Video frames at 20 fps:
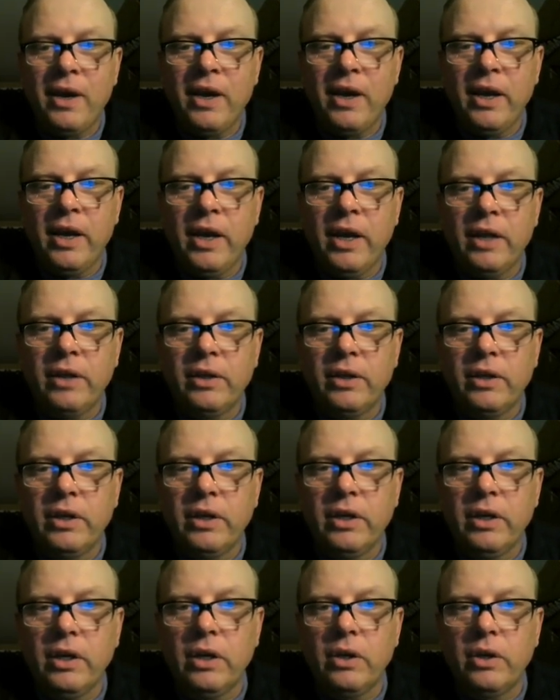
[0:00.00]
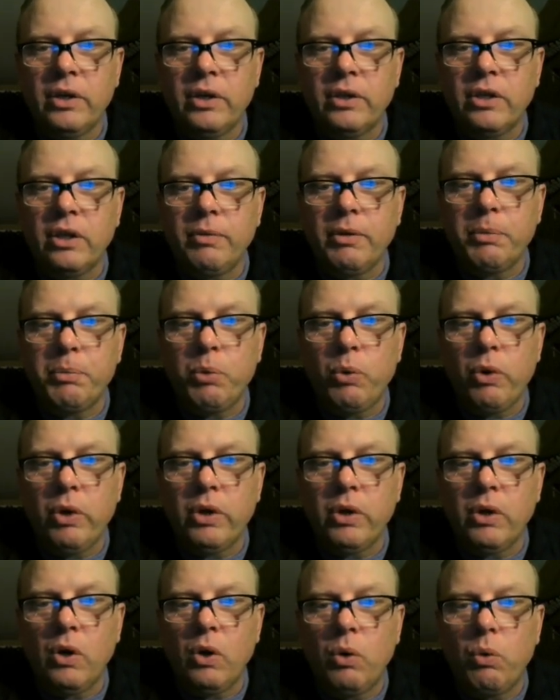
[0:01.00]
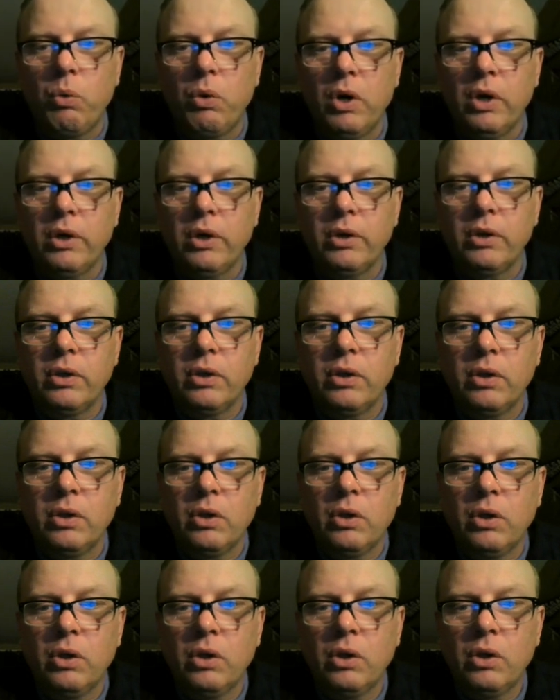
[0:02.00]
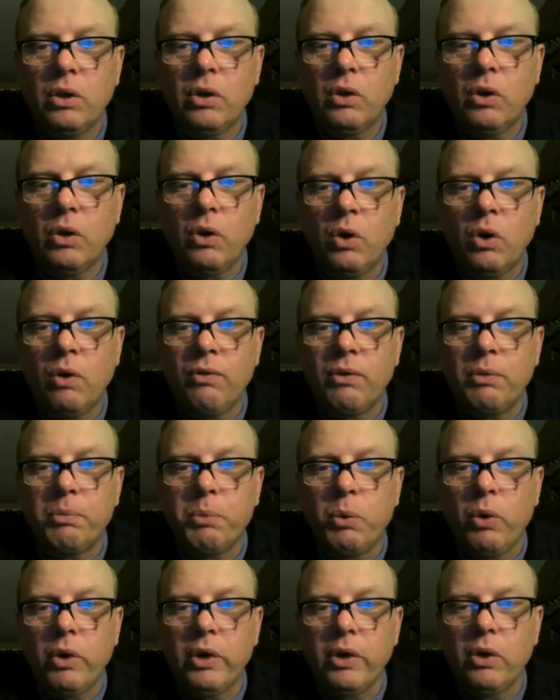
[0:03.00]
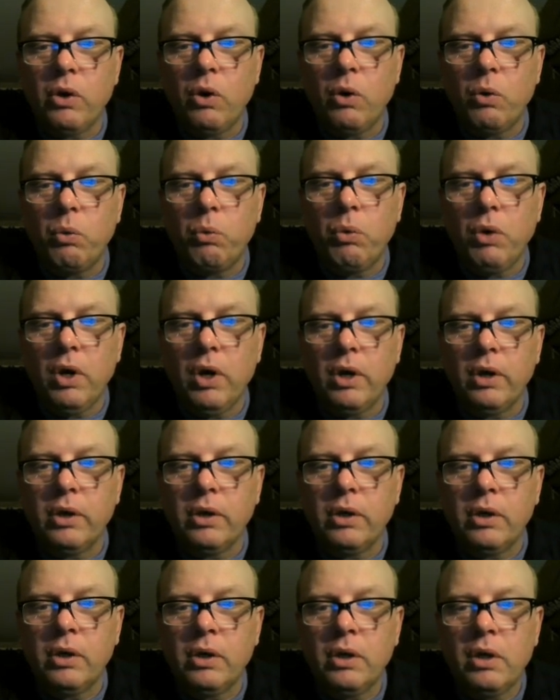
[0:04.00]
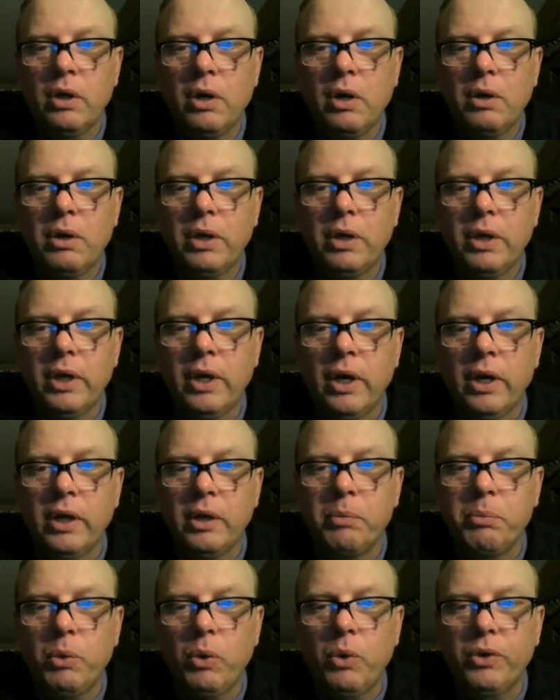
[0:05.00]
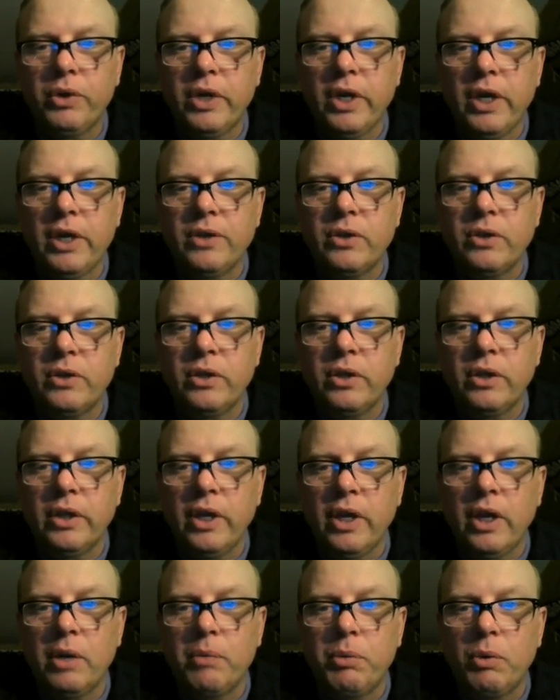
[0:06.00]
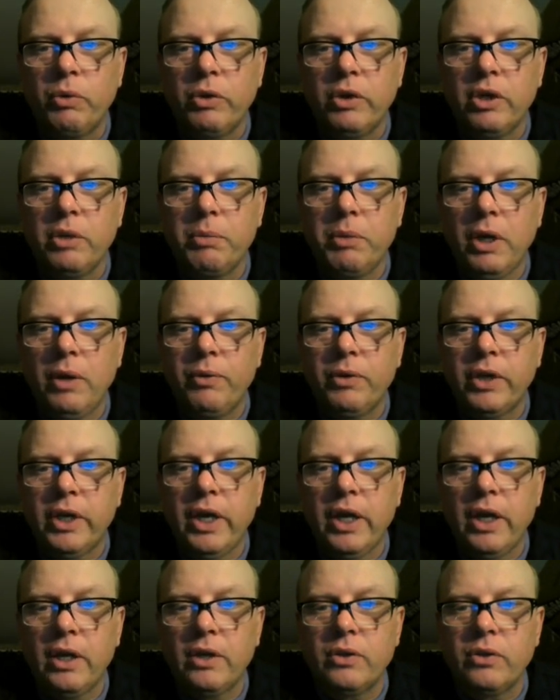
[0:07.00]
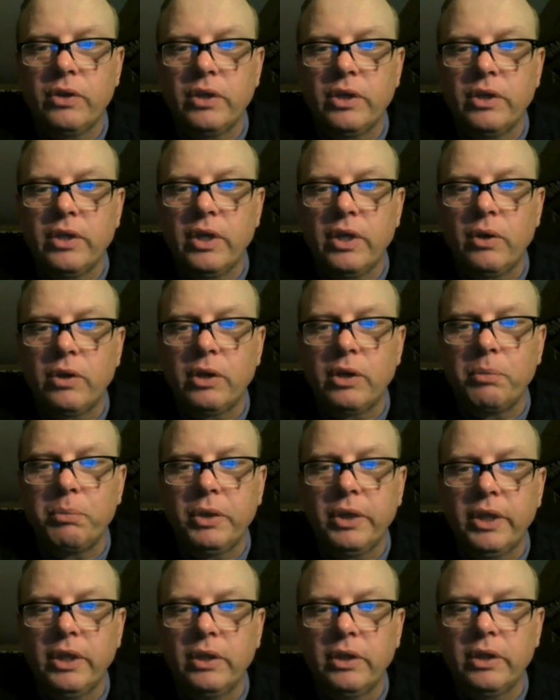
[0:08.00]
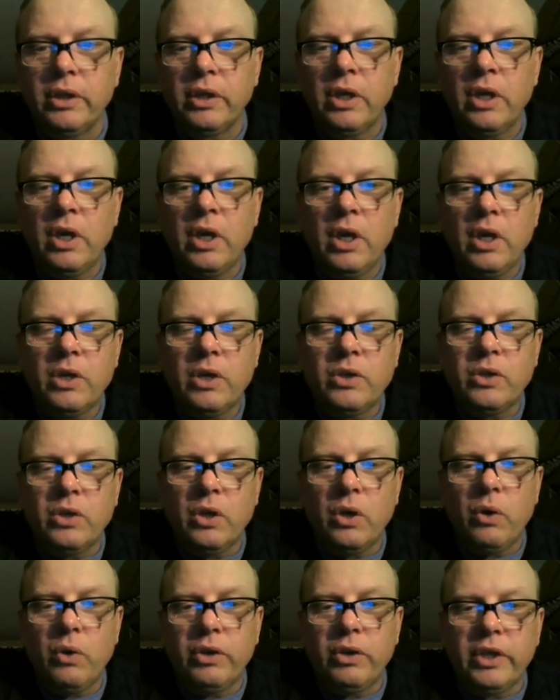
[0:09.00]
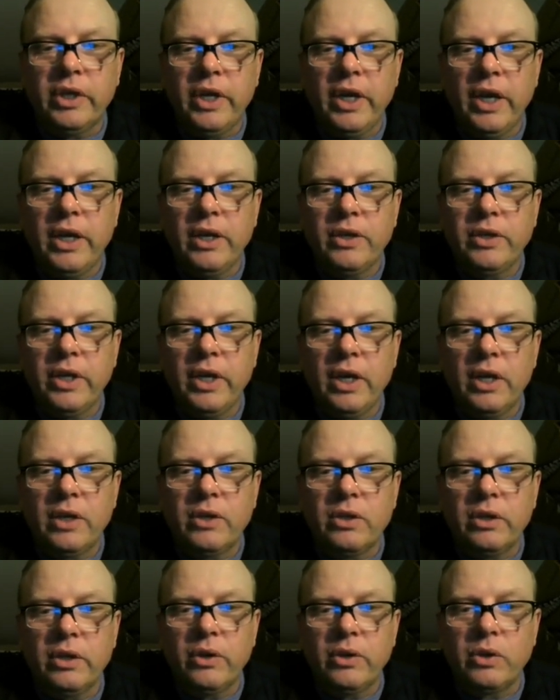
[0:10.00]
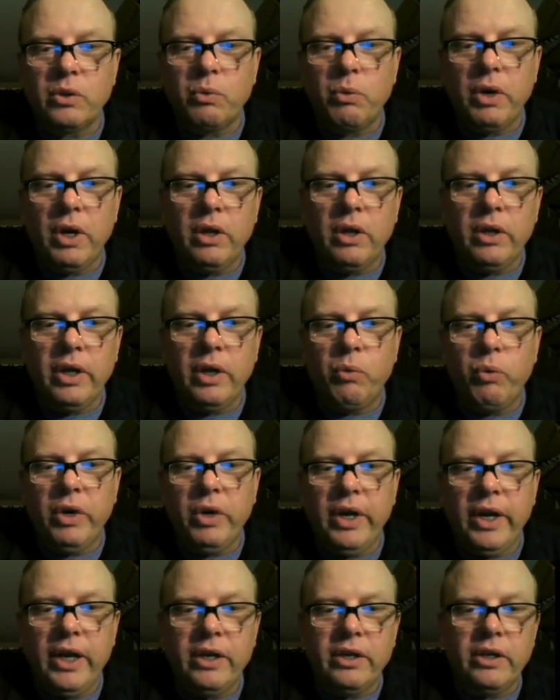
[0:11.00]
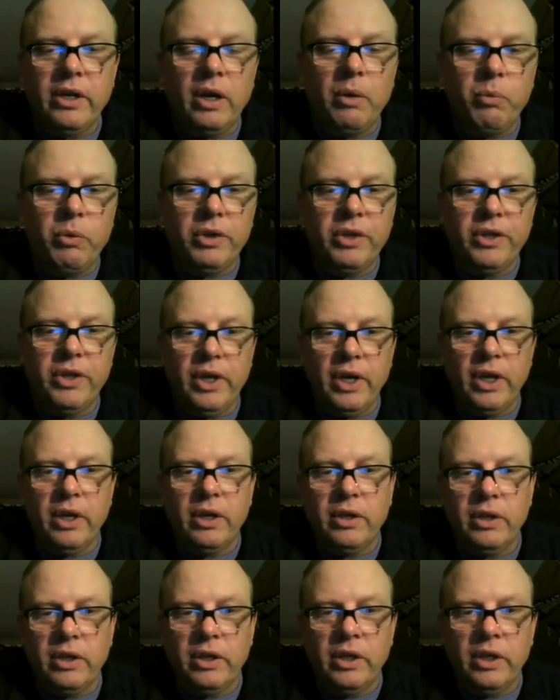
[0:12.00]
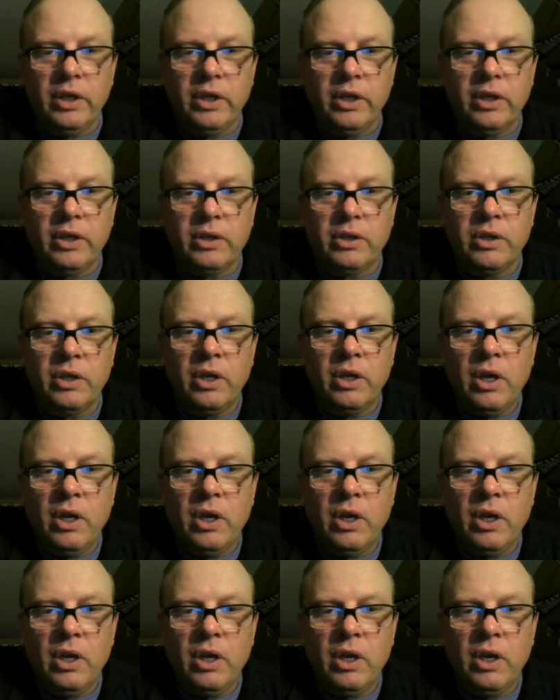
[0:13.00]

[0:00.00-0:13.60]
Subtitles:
And then here is going to be 0.01 over 0.01 in both cases to the N, but we're going to be able to cancel these out completely. So the K's cancel out as well, and what I end up with then is